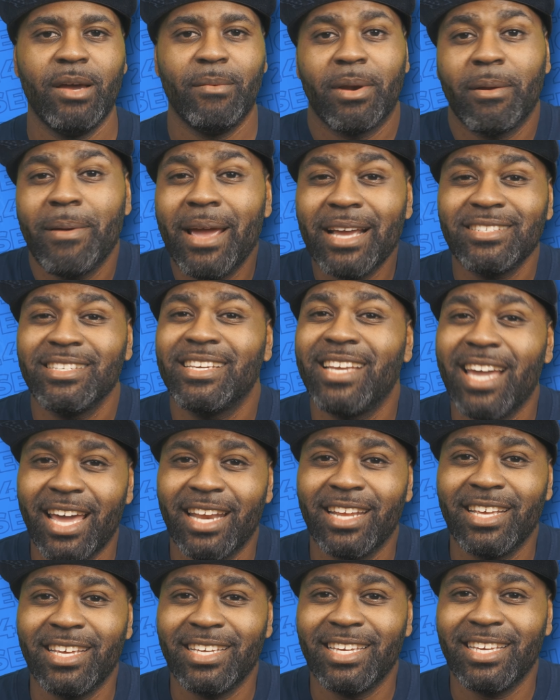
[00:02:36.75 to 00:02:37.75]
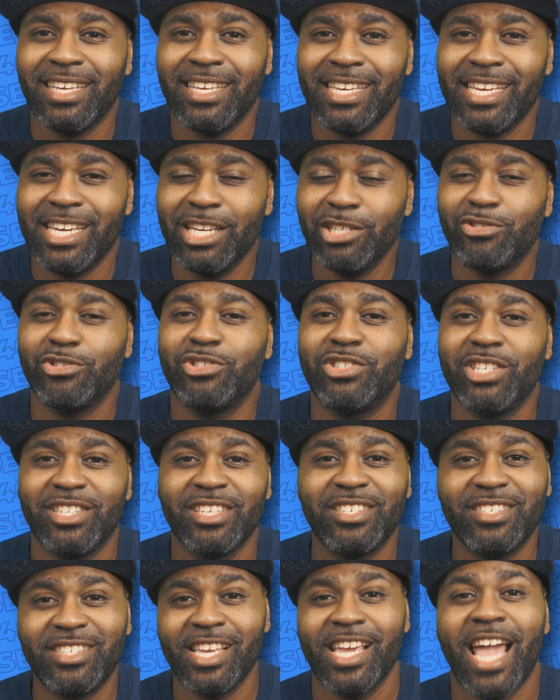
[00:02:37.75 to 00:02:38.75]
But I'm actually kind of interested
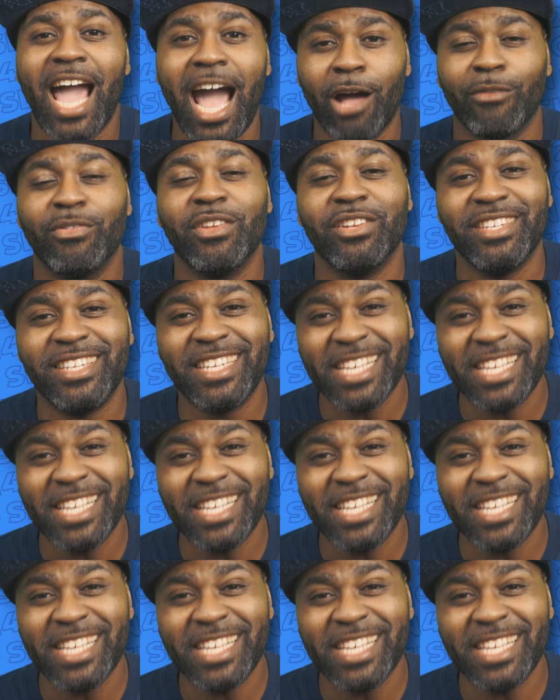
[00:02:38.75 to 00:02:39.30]
to see how the